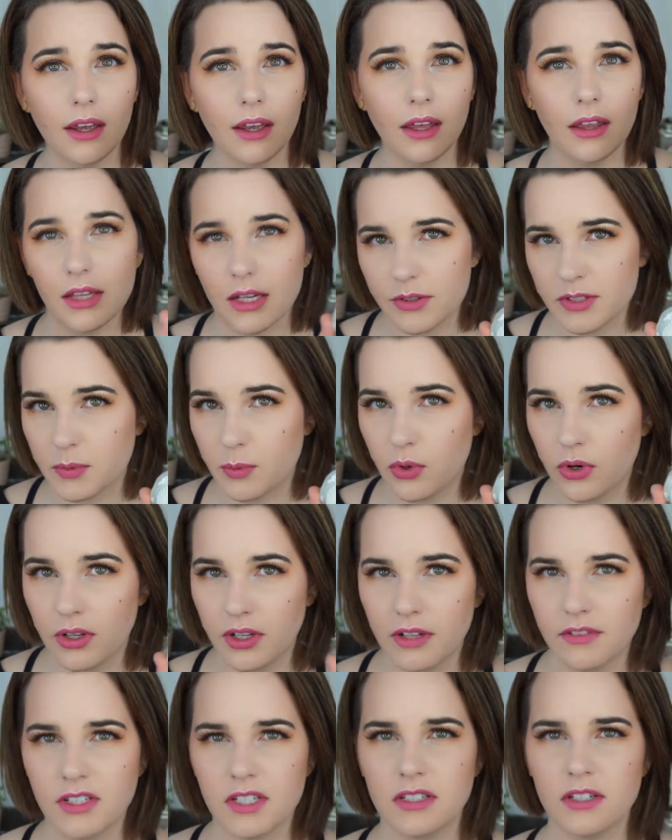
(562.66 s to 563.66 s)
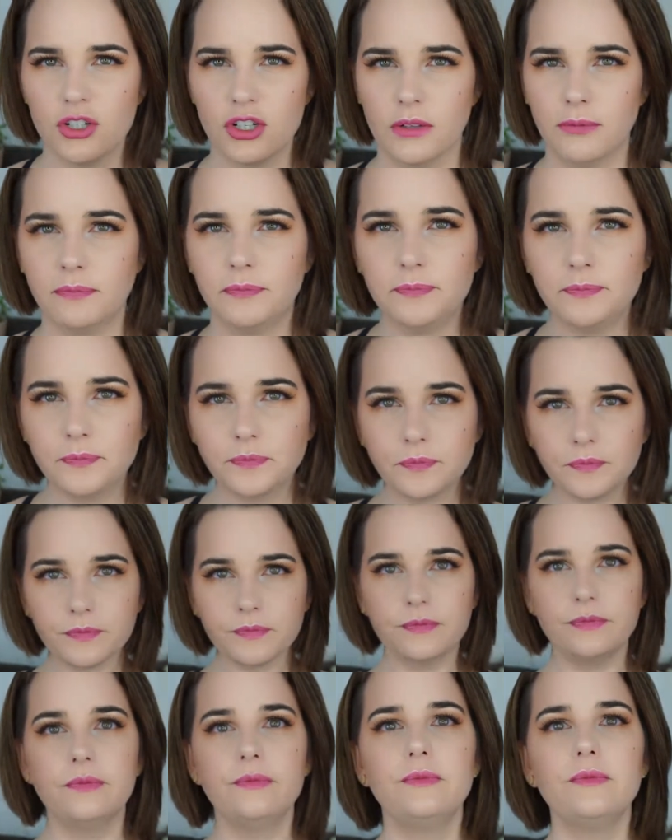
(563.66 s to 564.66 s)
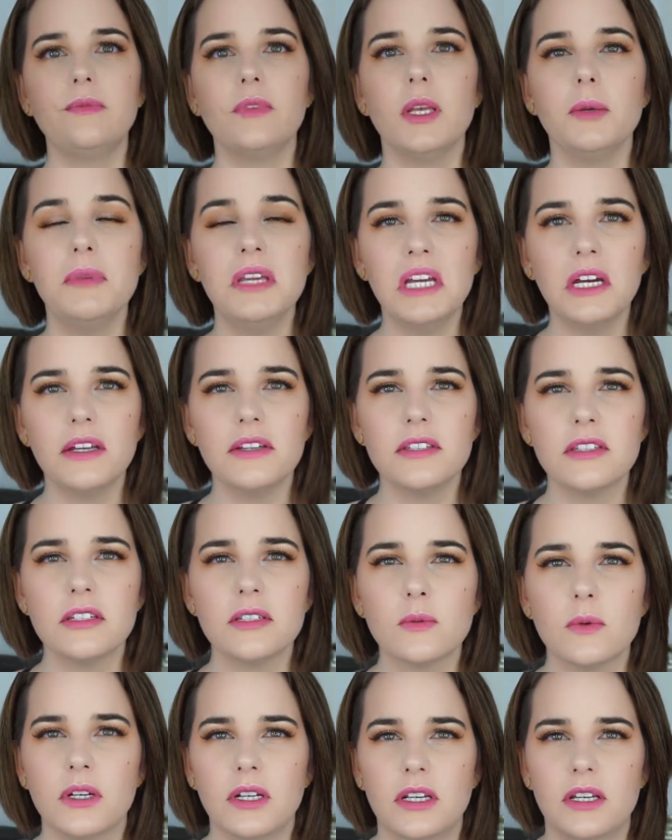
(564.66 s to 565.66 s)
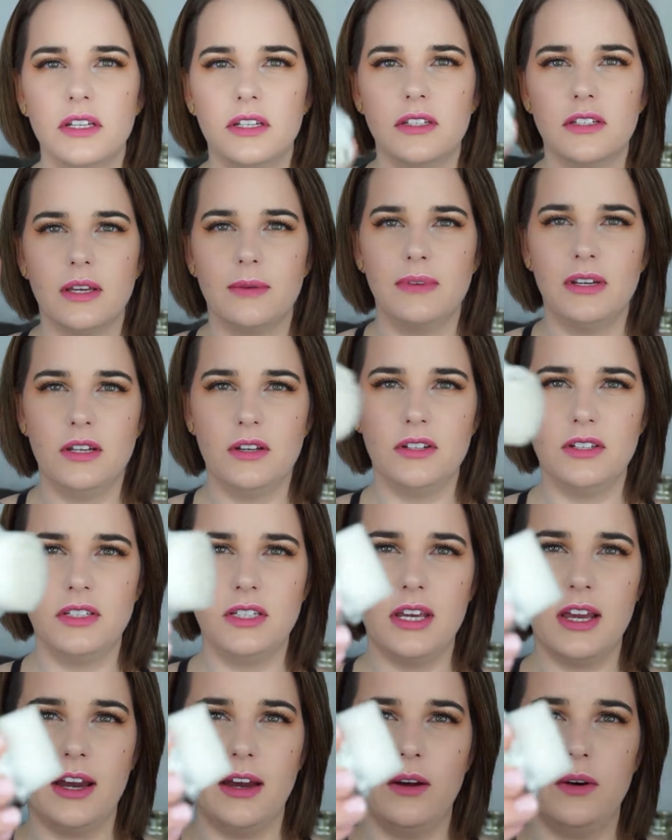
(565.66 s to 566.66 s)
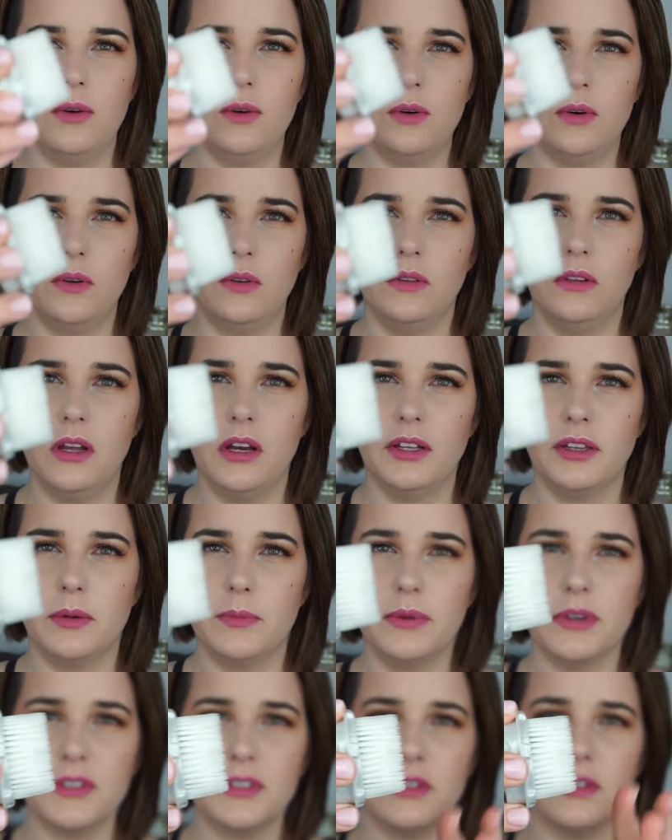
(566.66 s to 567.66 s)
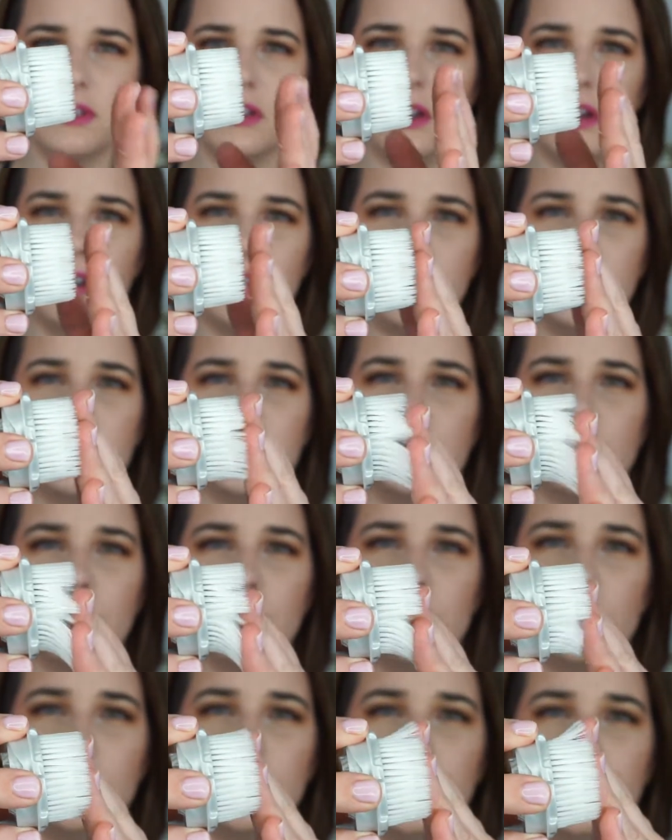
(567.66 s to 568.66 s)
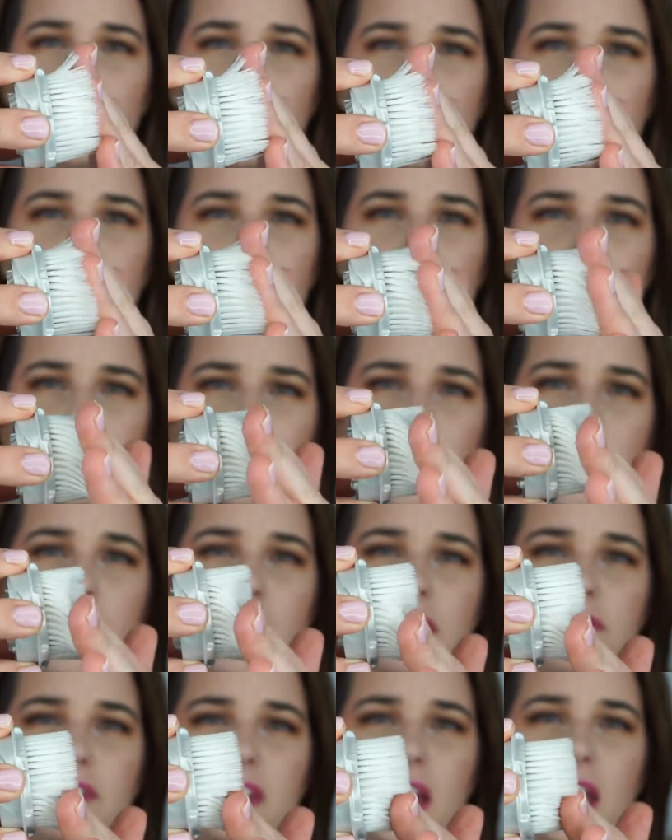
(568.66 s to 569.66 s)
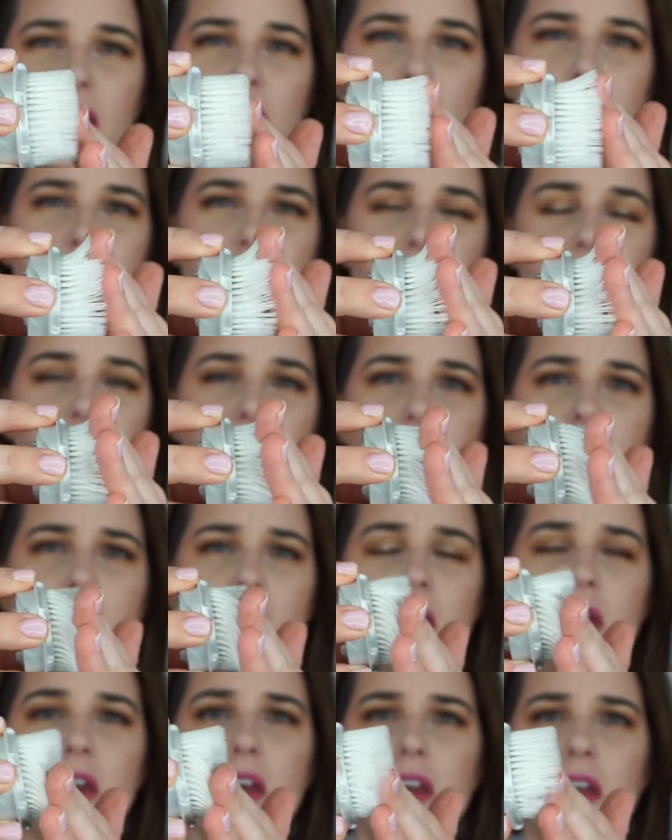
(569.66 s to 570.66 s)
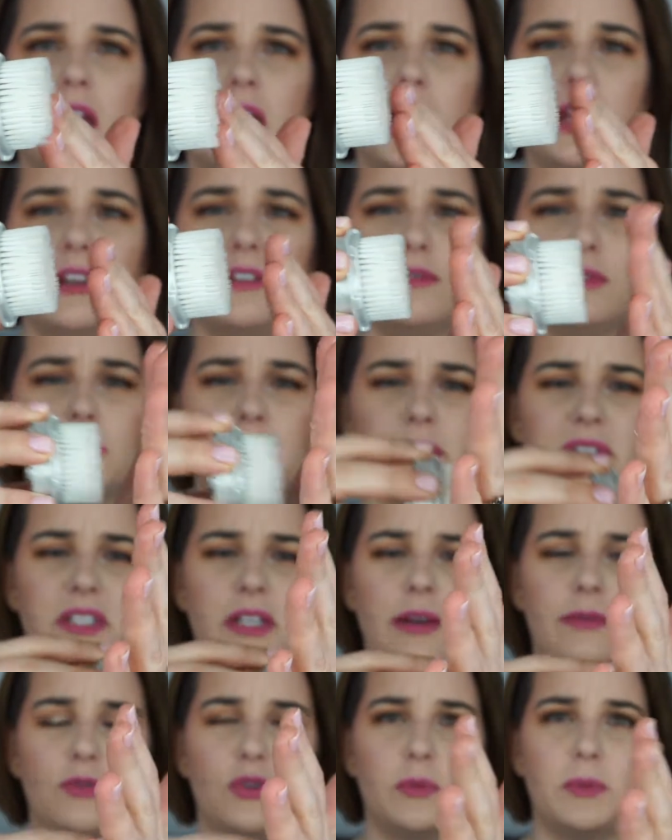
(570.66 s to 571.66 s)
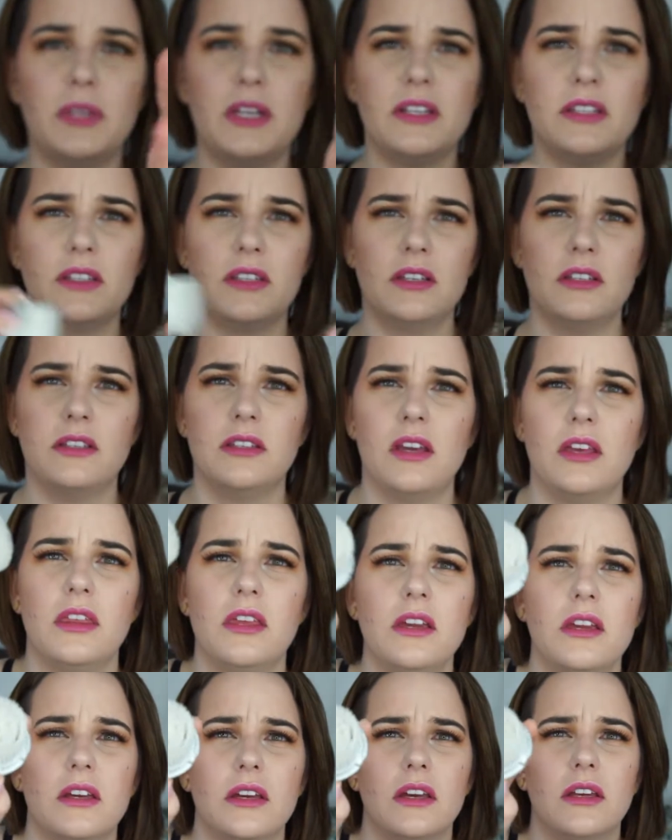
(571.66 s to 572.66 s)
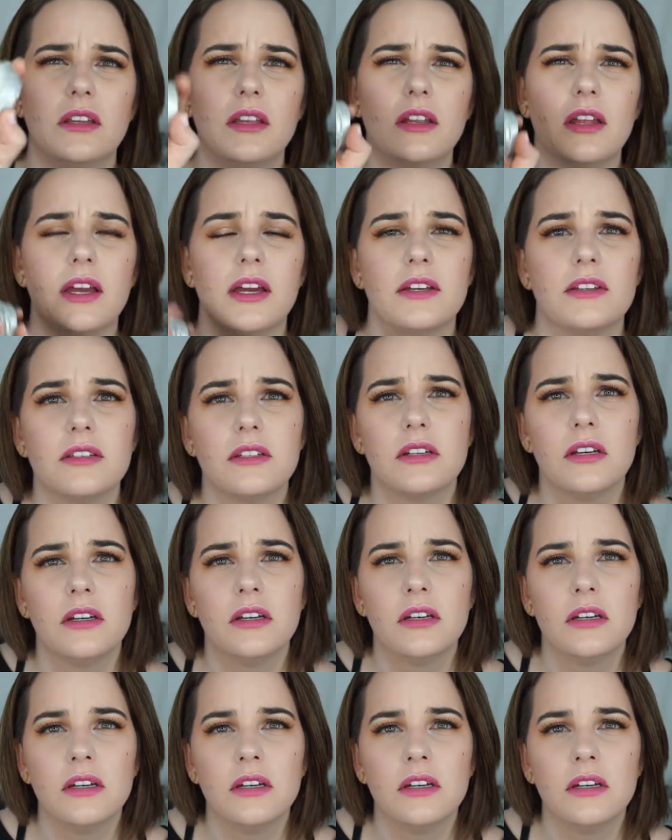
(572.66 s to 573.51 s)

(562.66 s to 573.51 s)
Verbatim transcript: And that was a poor life decision because this one is, I mean, you can see how long the bristles are. It's really soft and kind of when it was time to replace this, I think at the last